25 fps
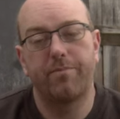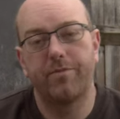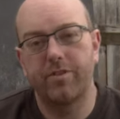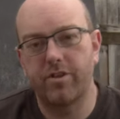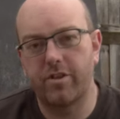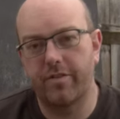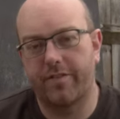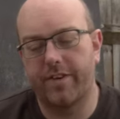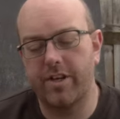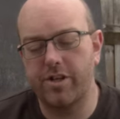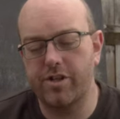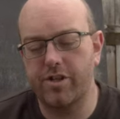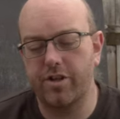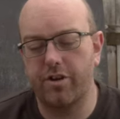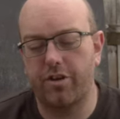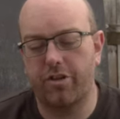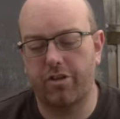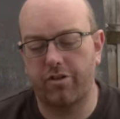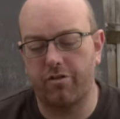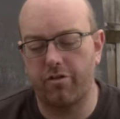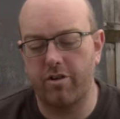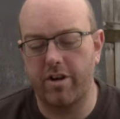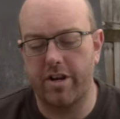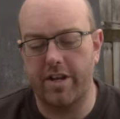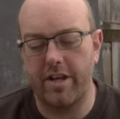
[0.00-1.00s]
So version
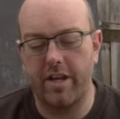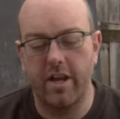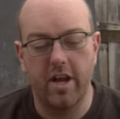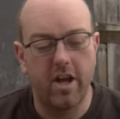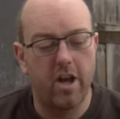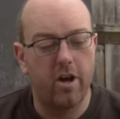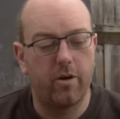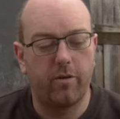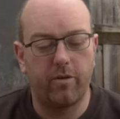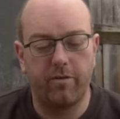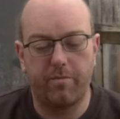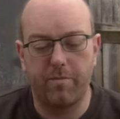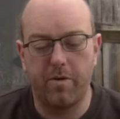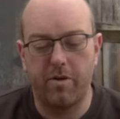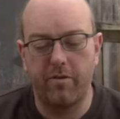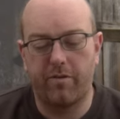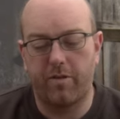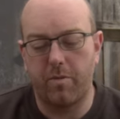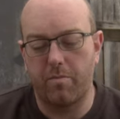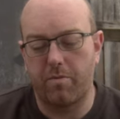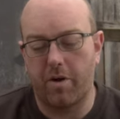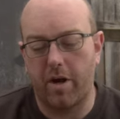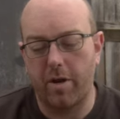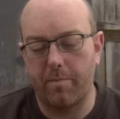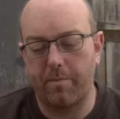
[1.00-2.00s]
three, we've moved the
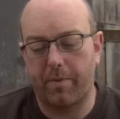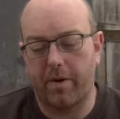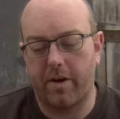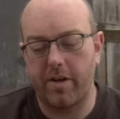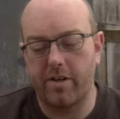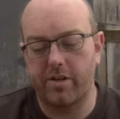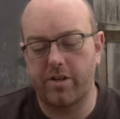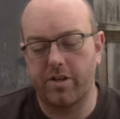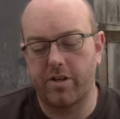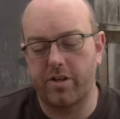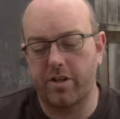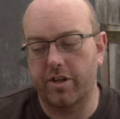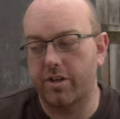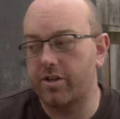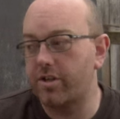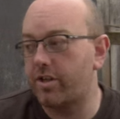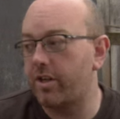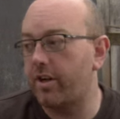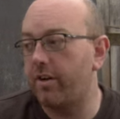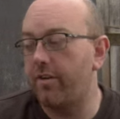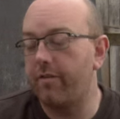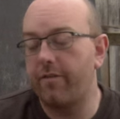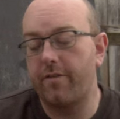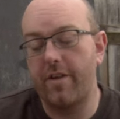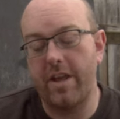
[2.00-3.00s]
brake bias
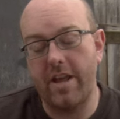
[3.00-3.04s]
adjuster